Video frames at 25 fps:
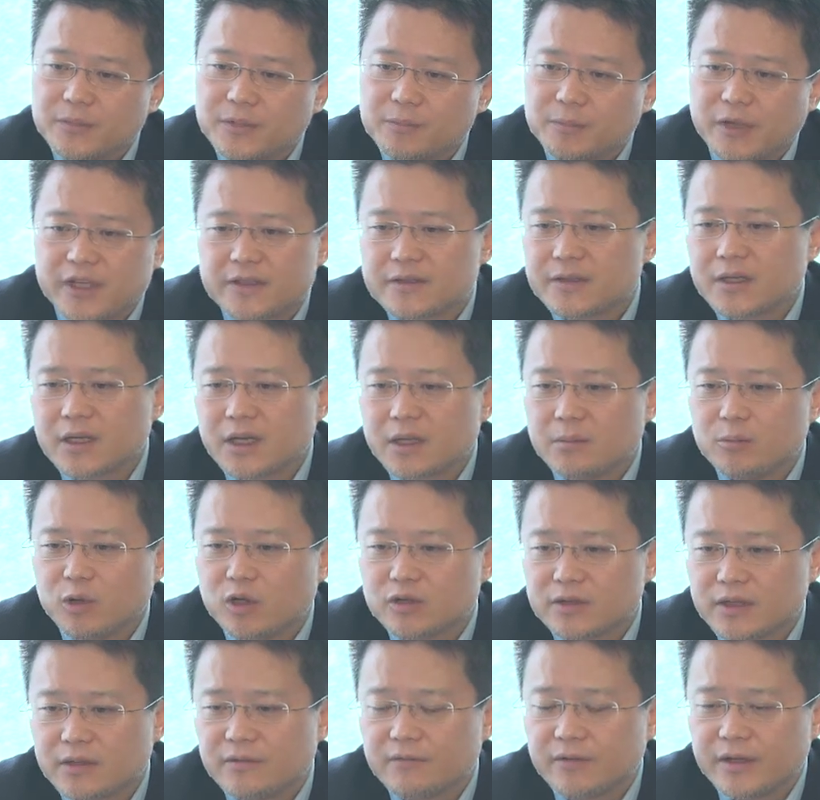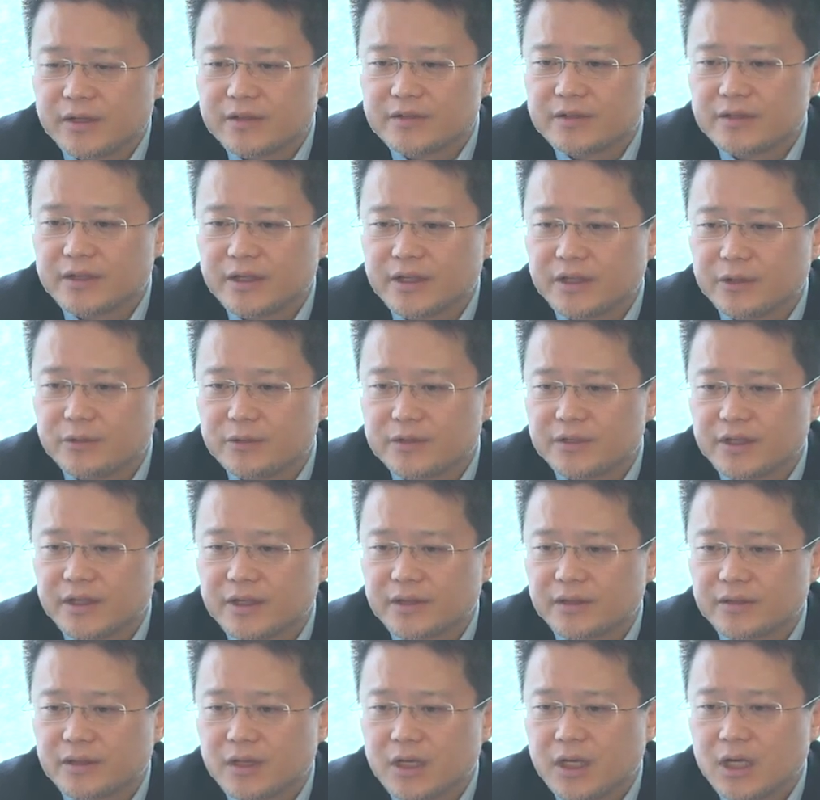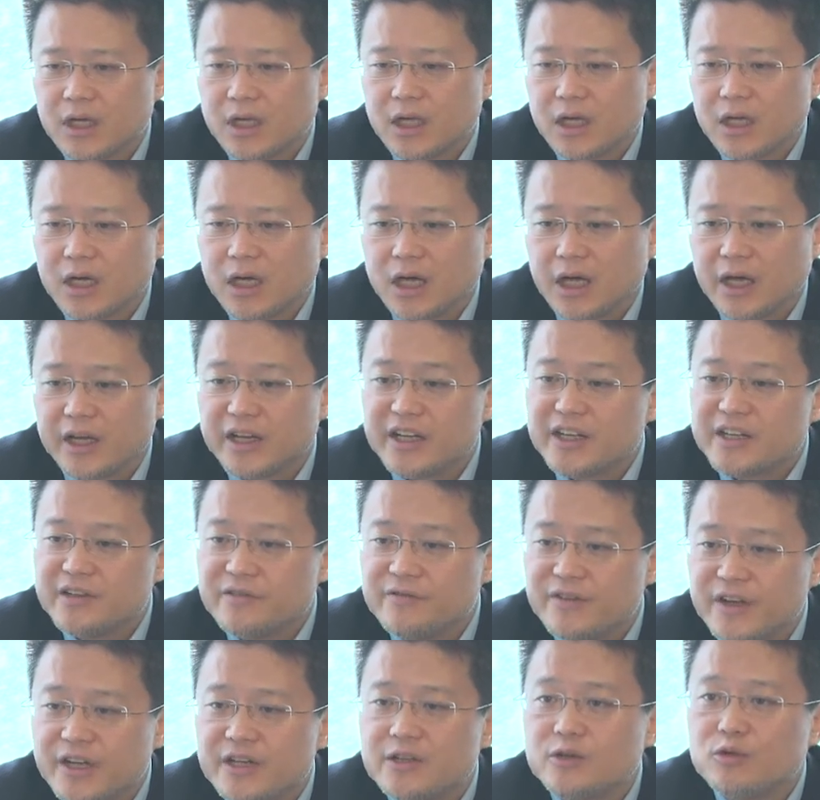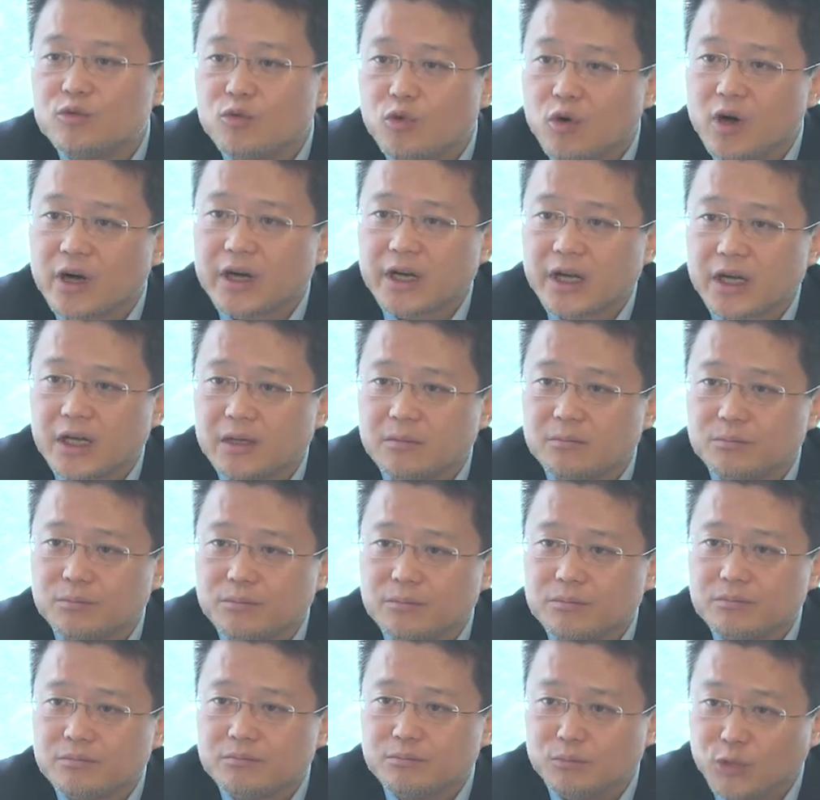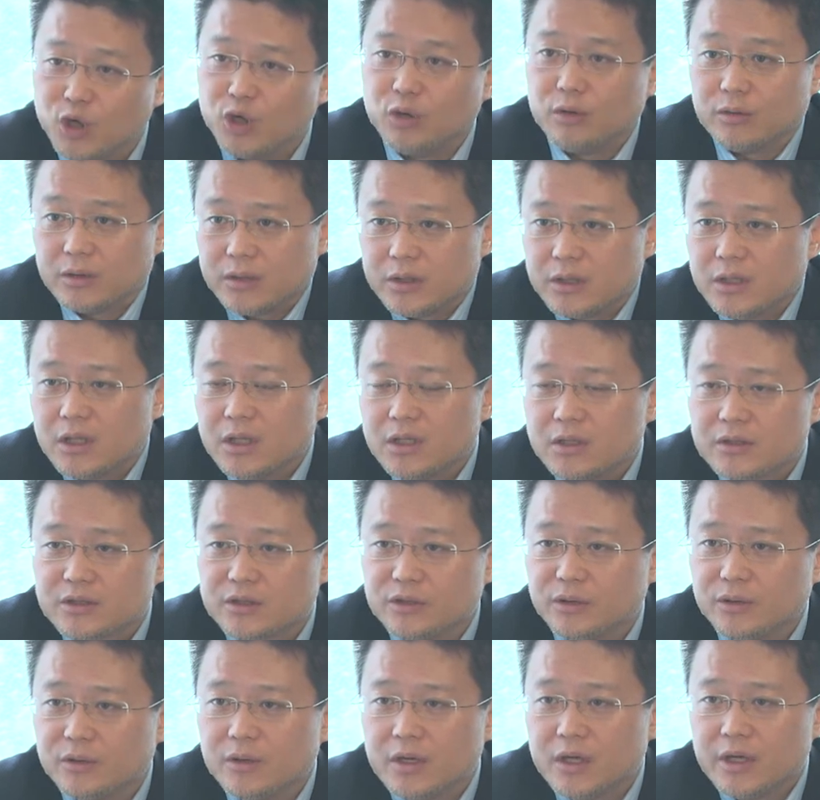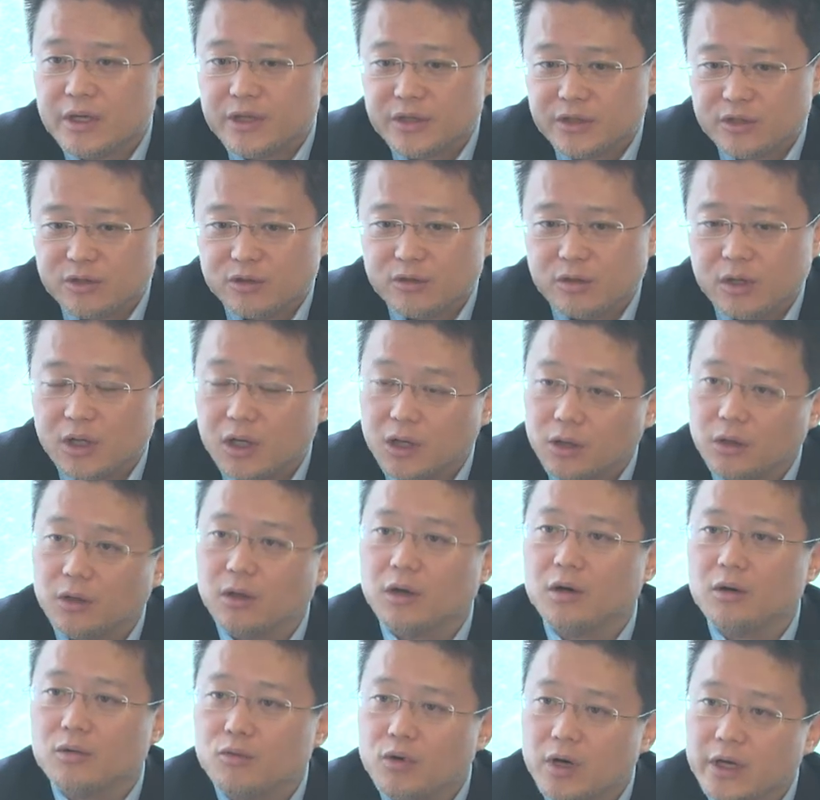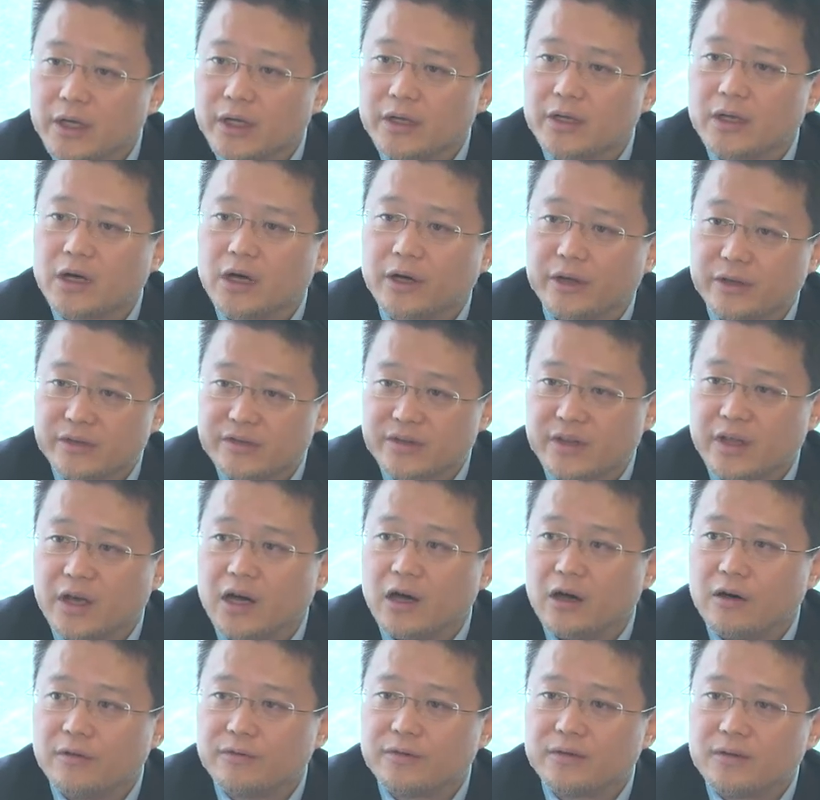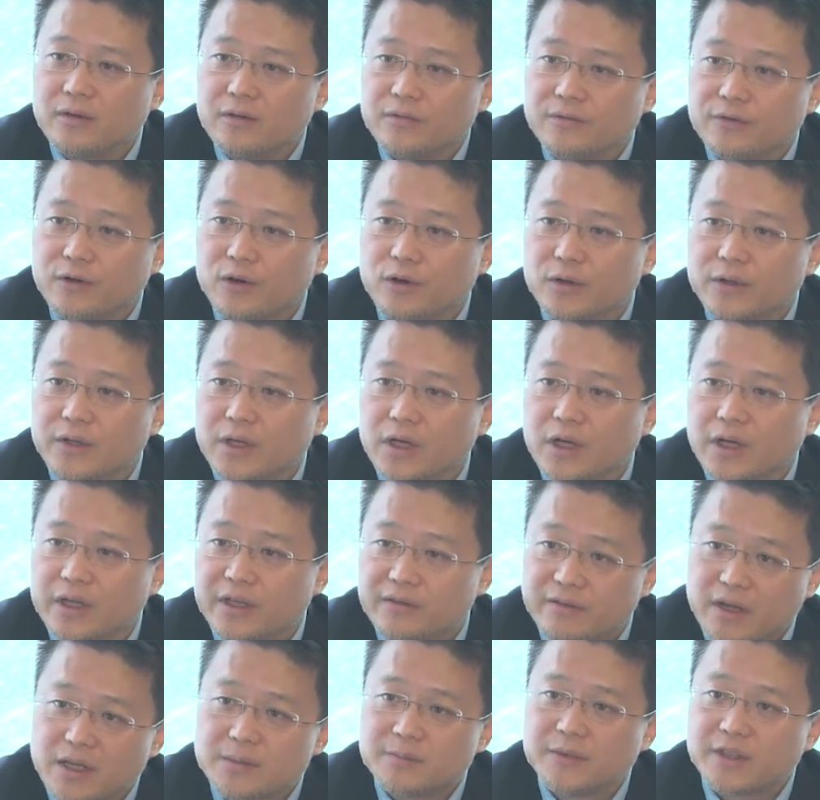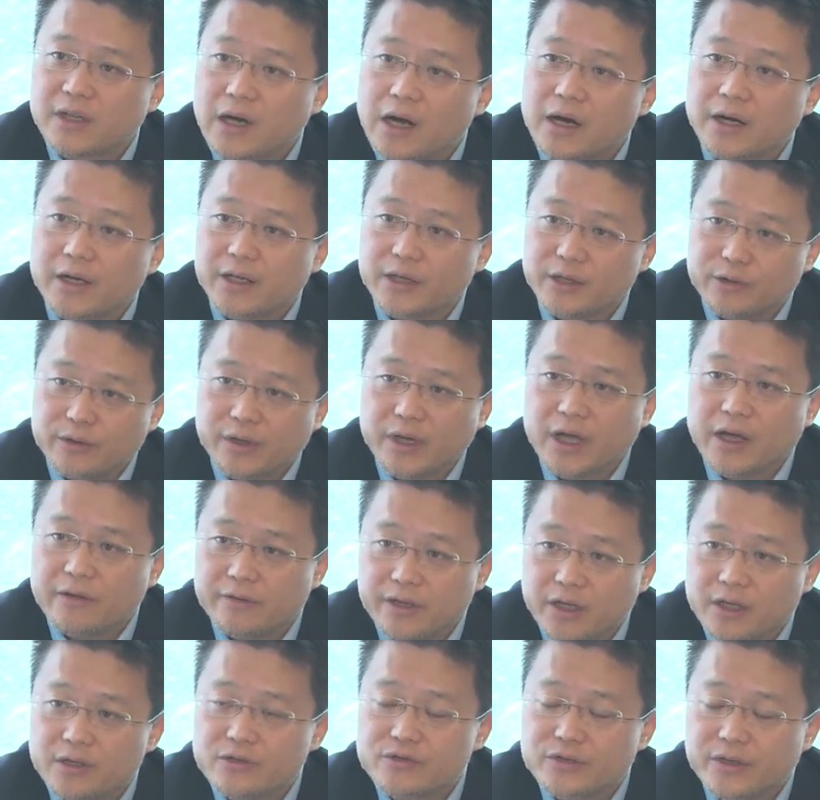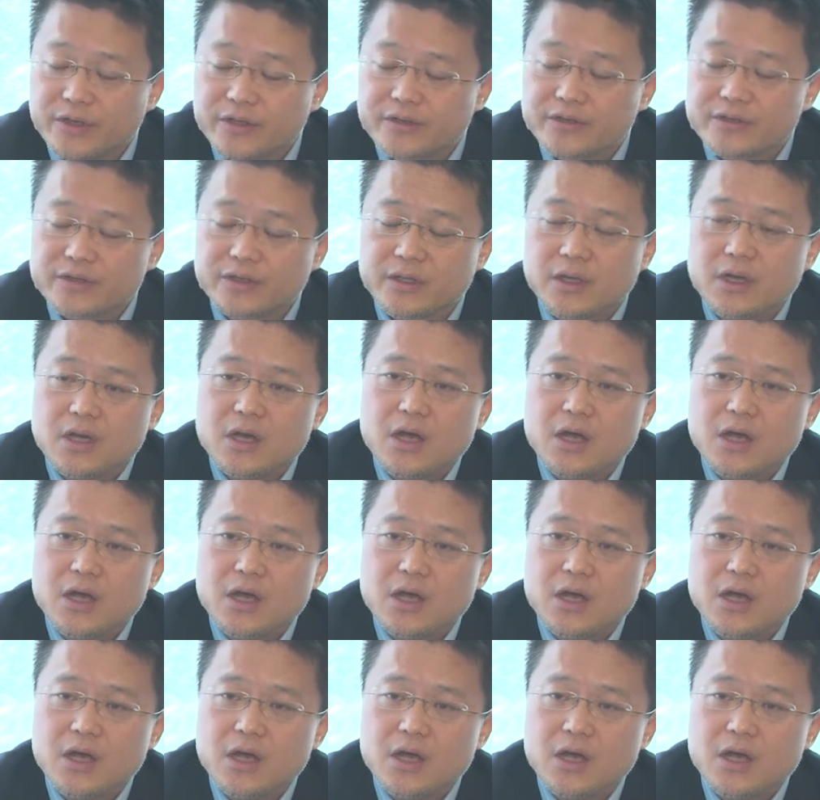basically most of VC using individual working mode. So you alone working on yourself for the investment target you have interests.